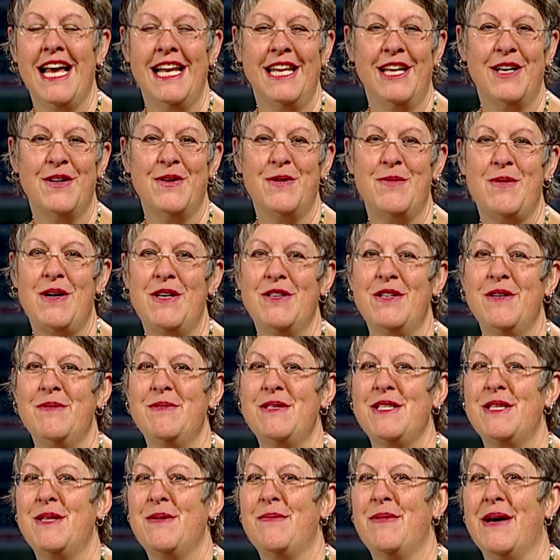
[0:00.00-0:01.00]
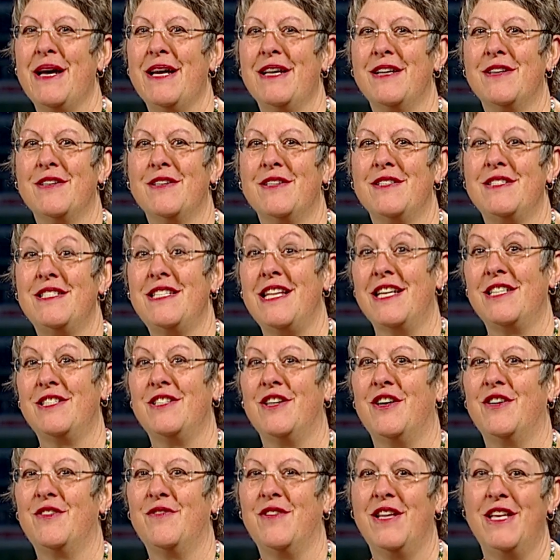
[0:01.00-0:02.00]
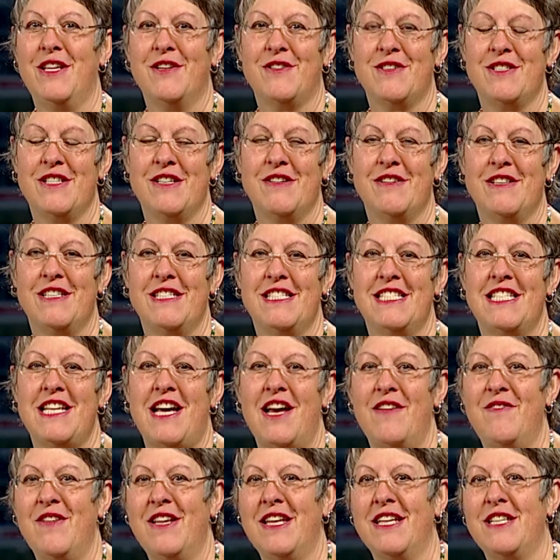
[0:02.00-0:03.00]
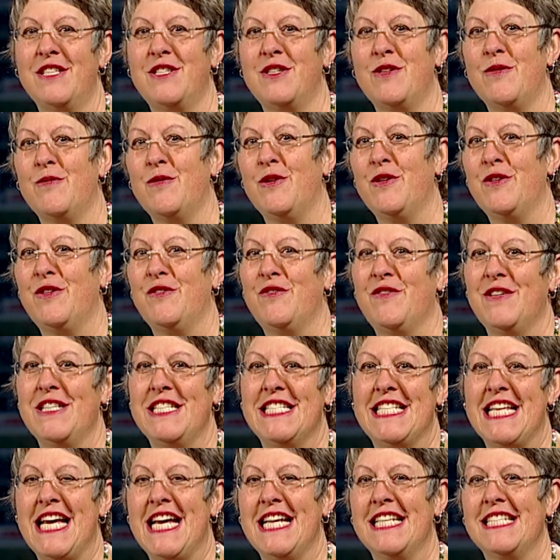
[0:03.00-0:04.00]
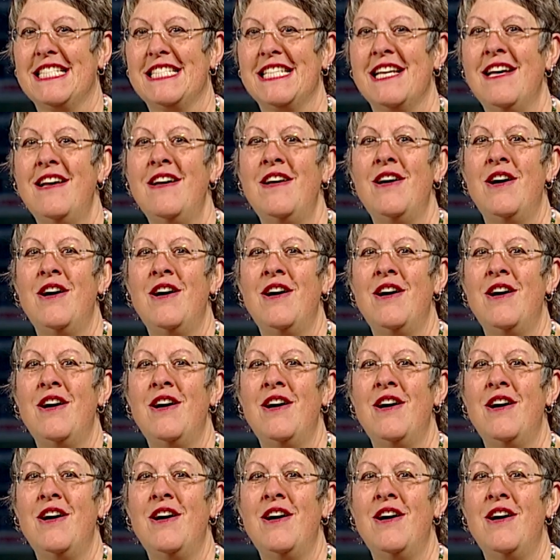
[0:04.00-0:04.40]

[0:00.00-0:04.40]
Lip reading: Hello and welcome to the Banker's Tech Talk video series, diving into the world of fintechs.